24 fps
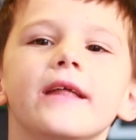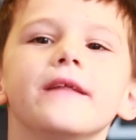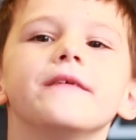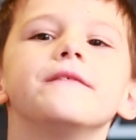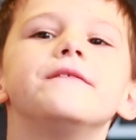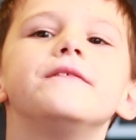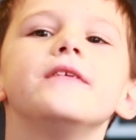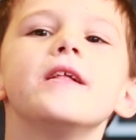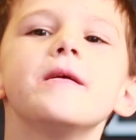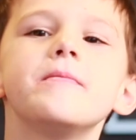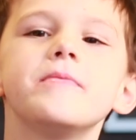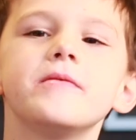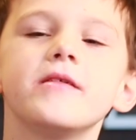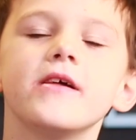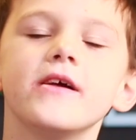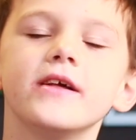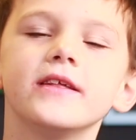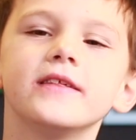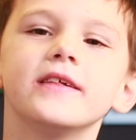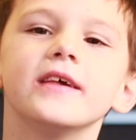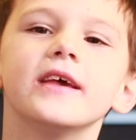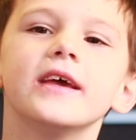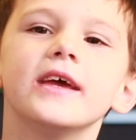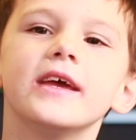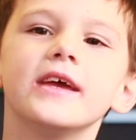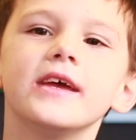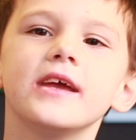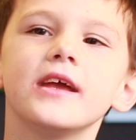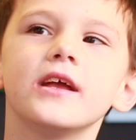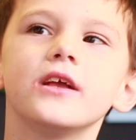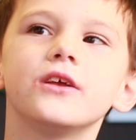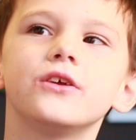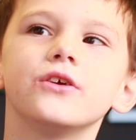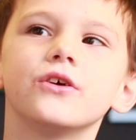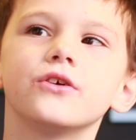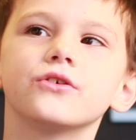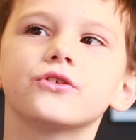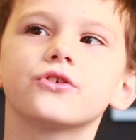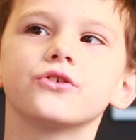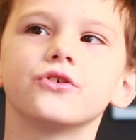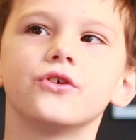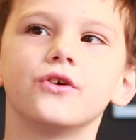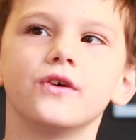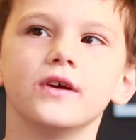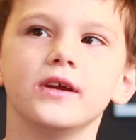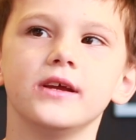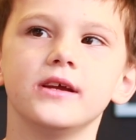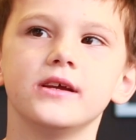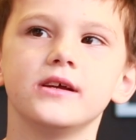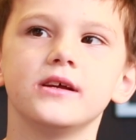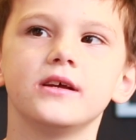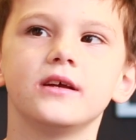In Philippians, he is your joy.